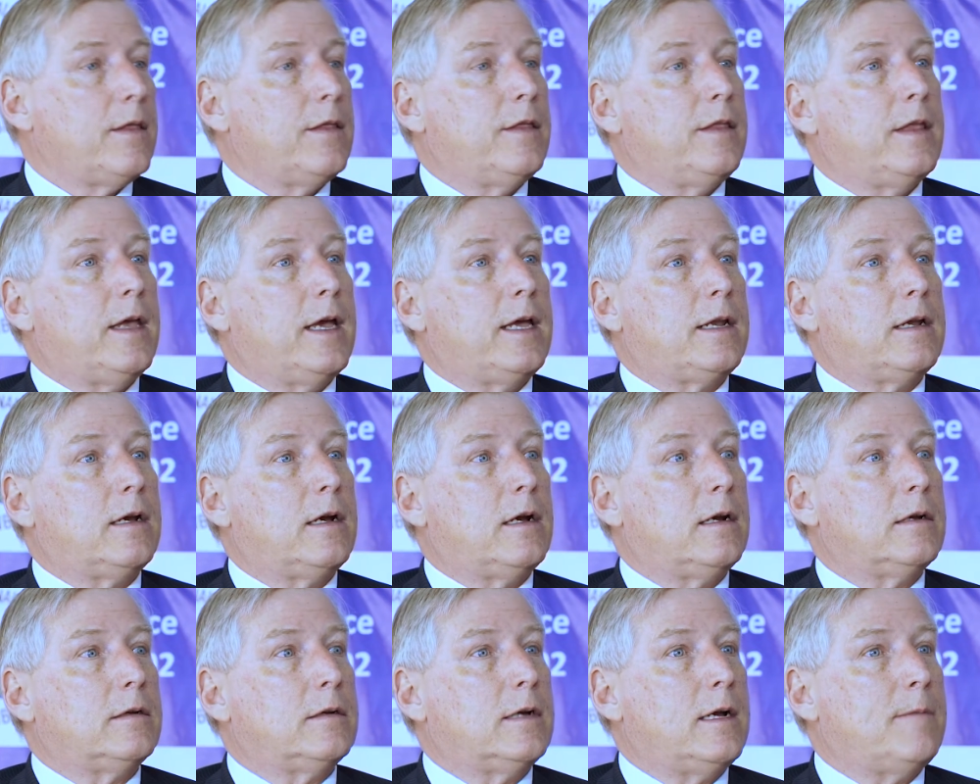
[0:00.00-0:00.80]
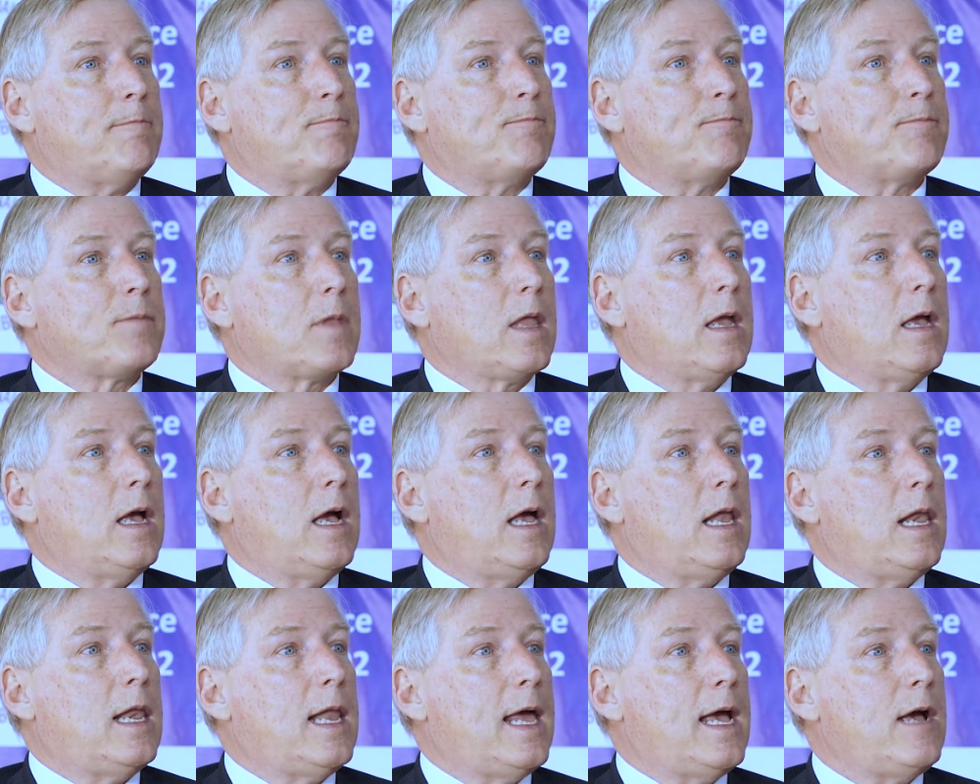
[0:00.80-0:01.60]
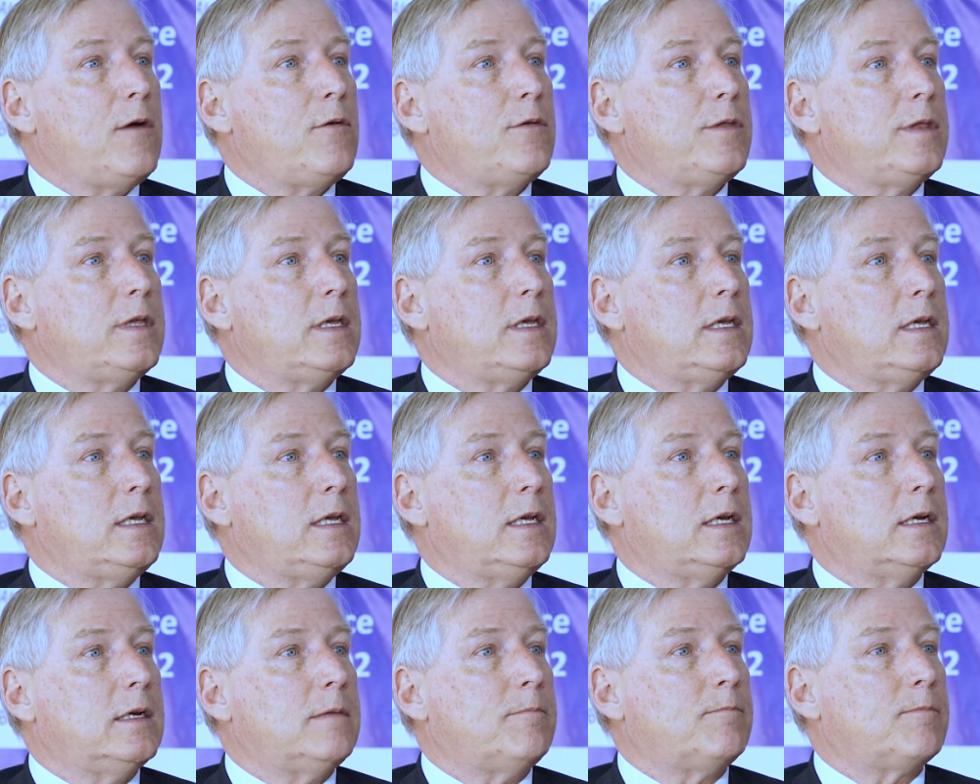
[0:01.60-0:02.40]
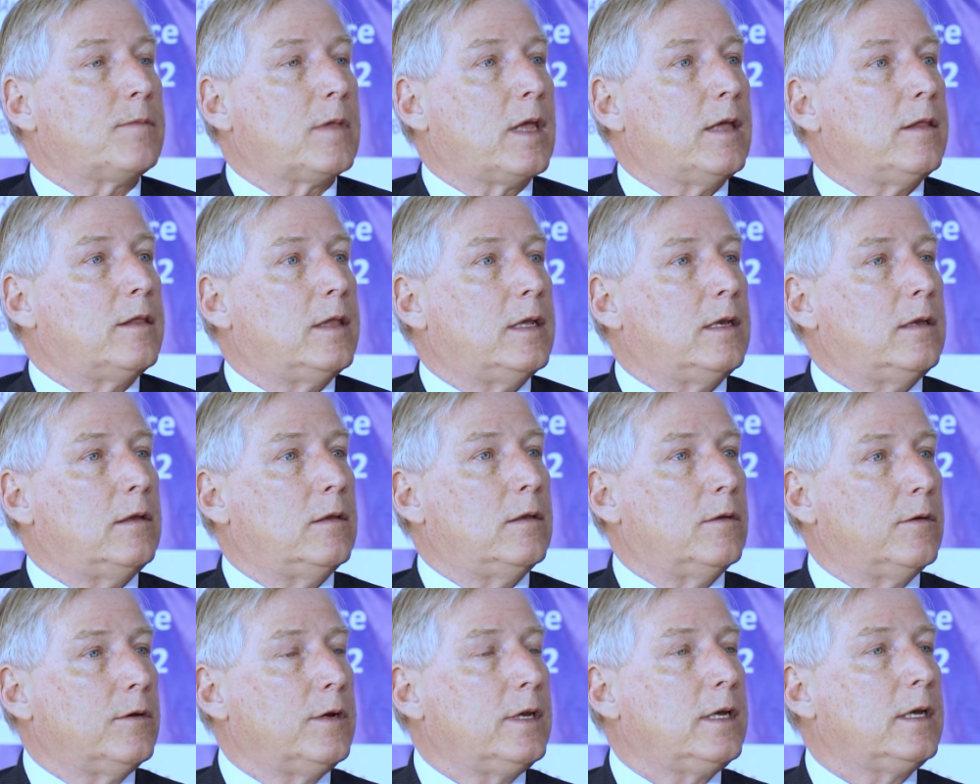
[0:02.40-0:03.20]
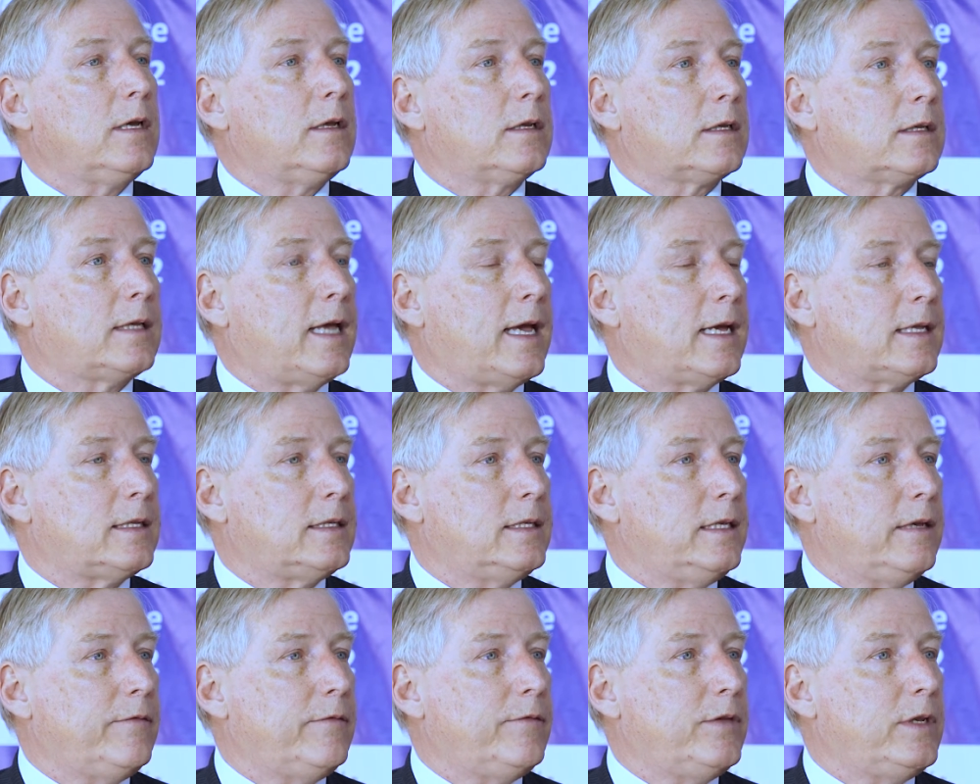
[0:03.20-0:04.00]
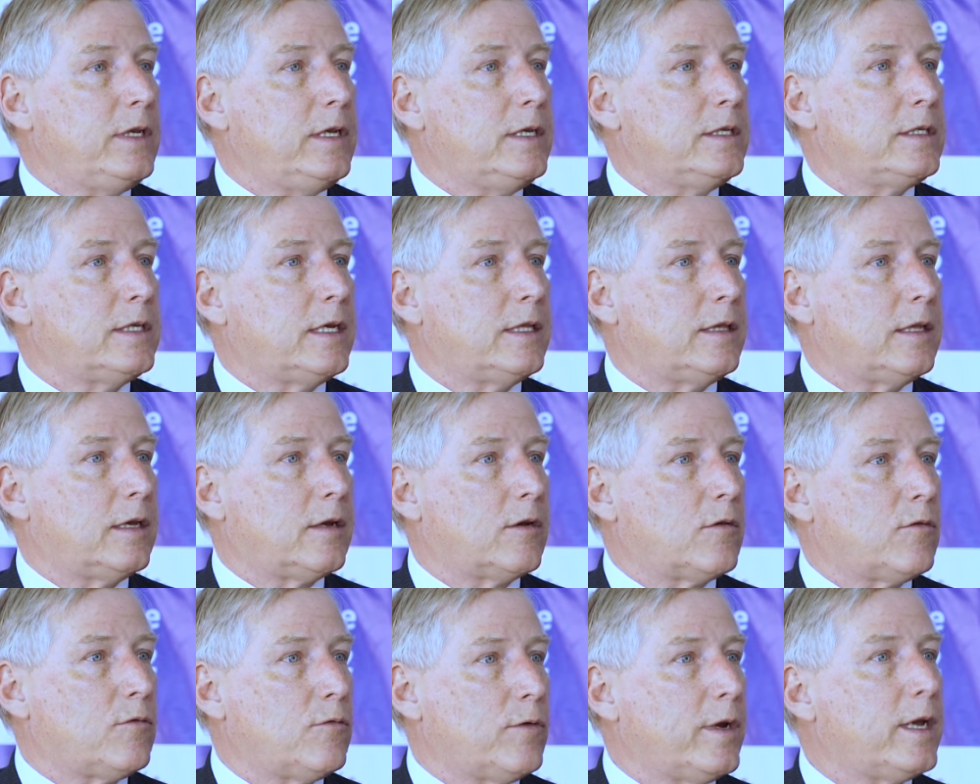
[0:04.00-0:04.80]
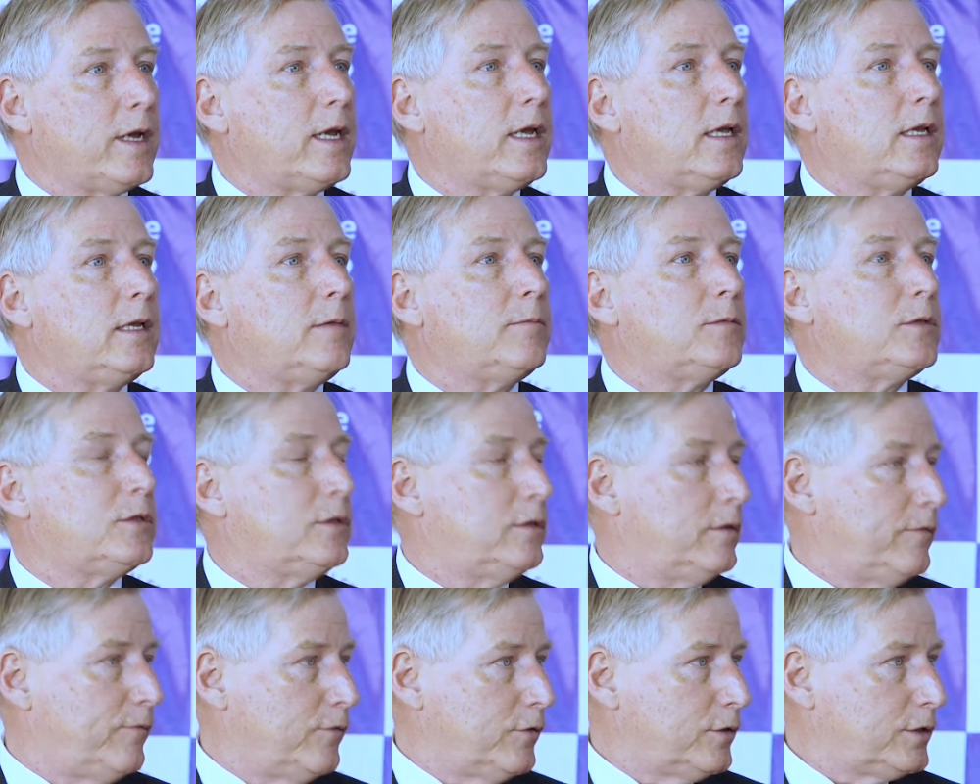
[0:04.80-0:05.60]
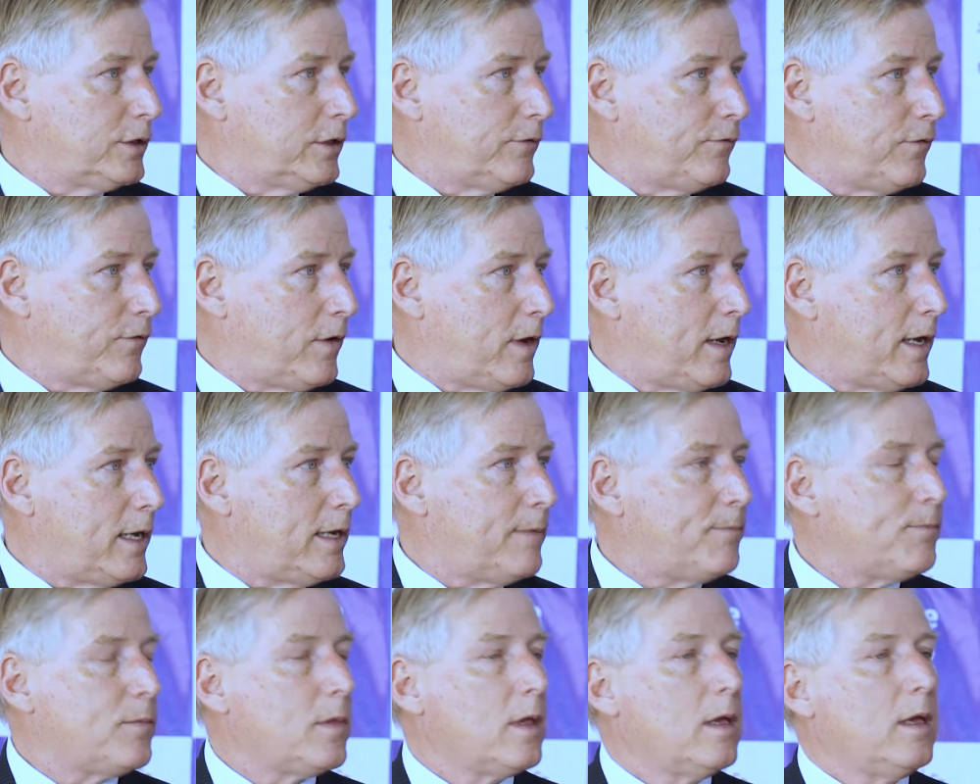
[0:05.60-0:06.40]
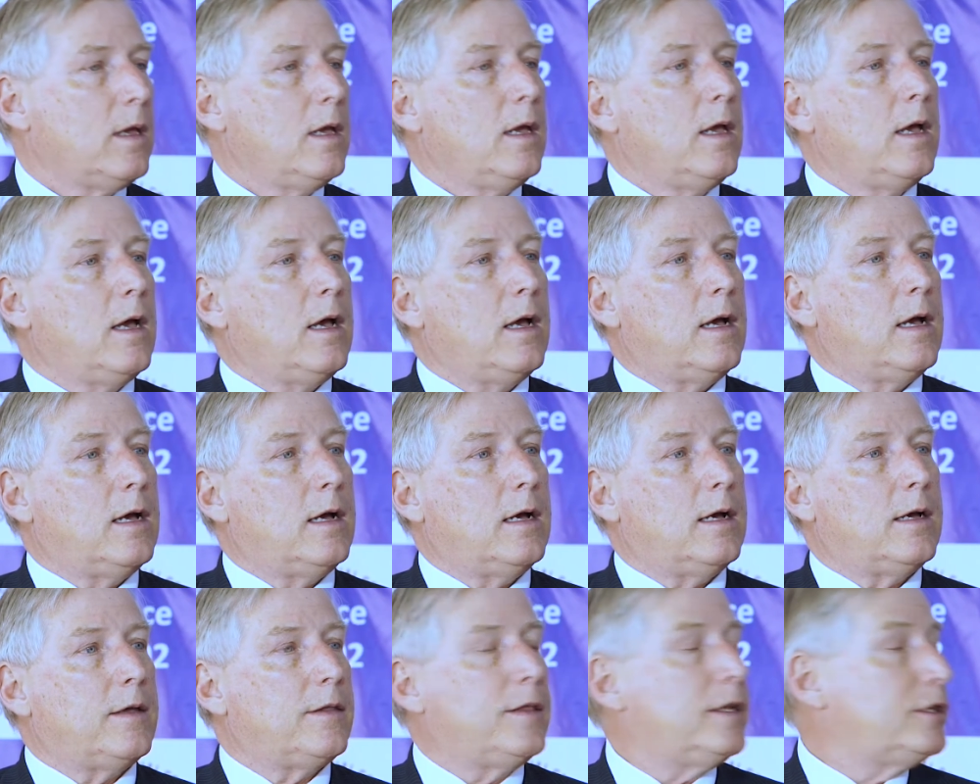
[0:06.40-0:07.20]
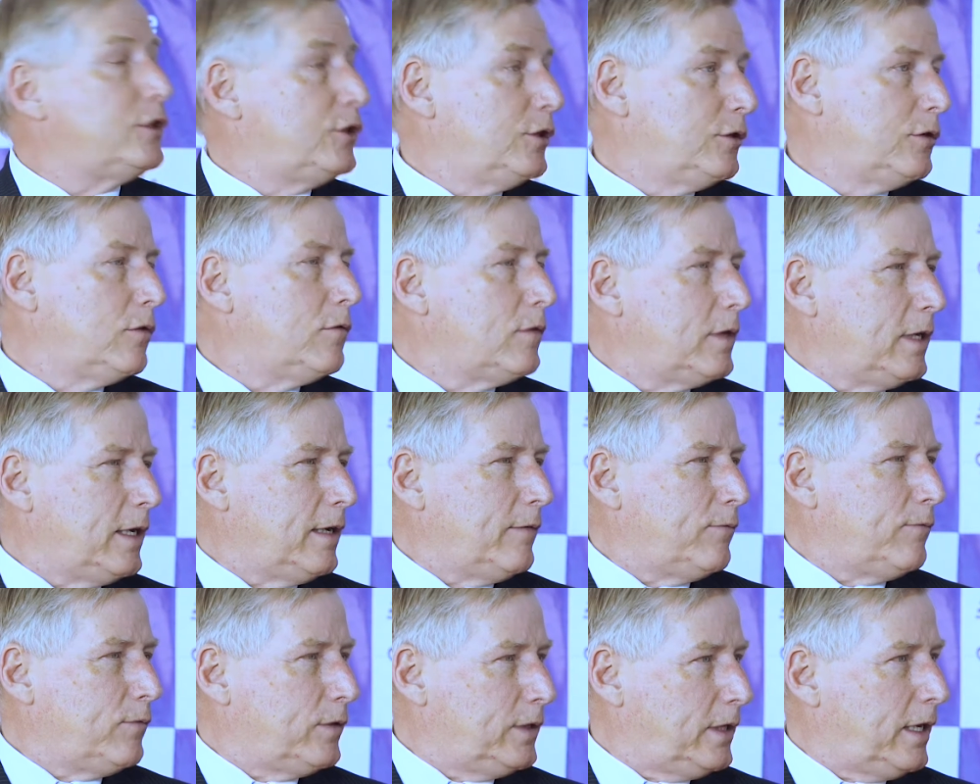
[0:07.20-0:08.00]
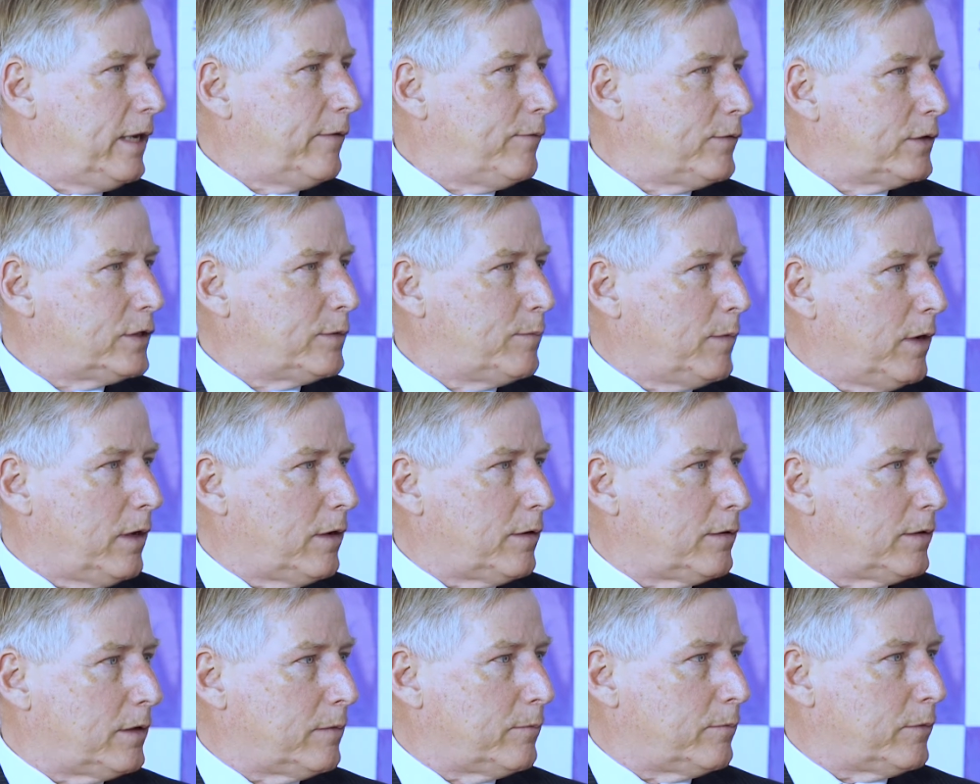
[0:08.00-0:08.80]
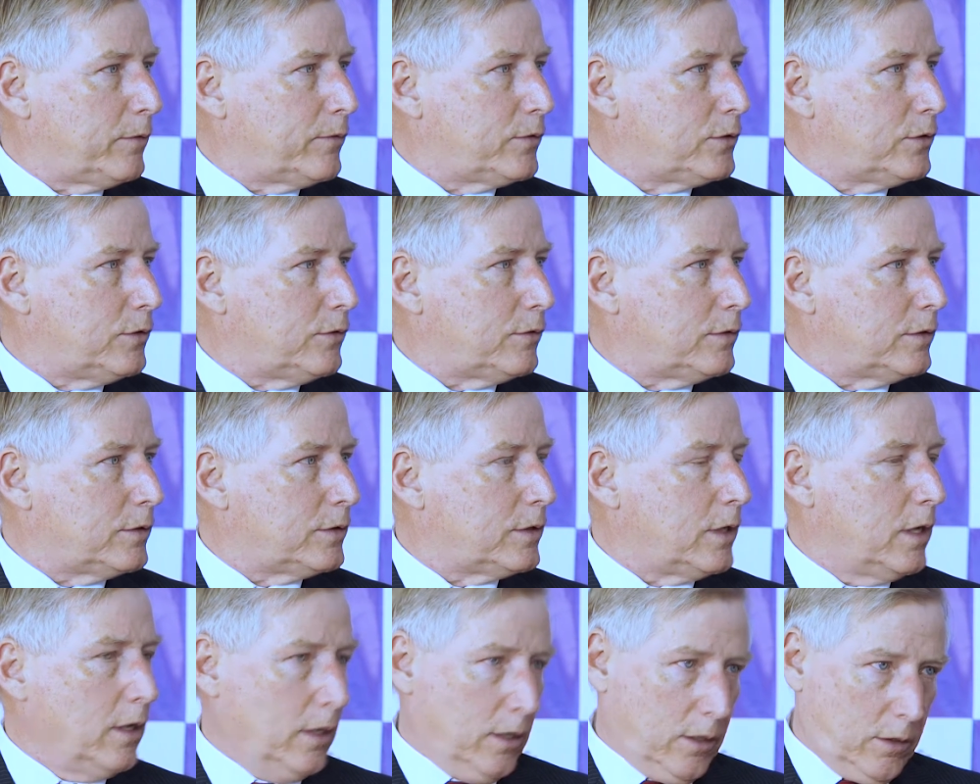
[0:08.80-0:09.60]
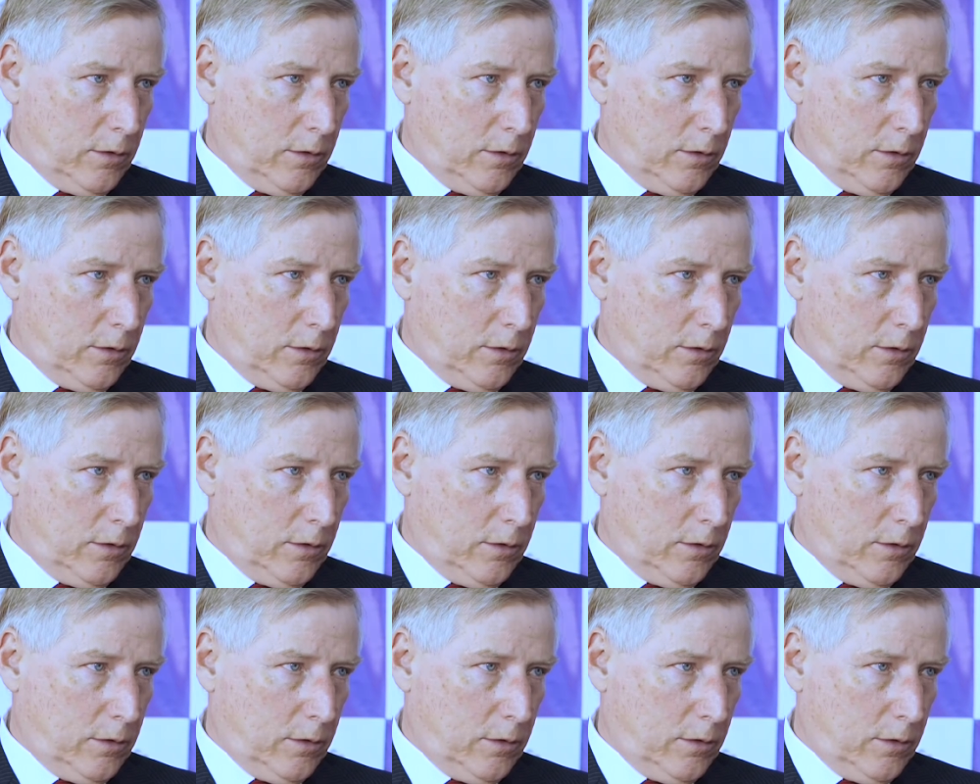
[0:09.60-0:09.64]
that are allow the learning activities and the curriculum to diversify, that you don't have when you have a smaller number of students.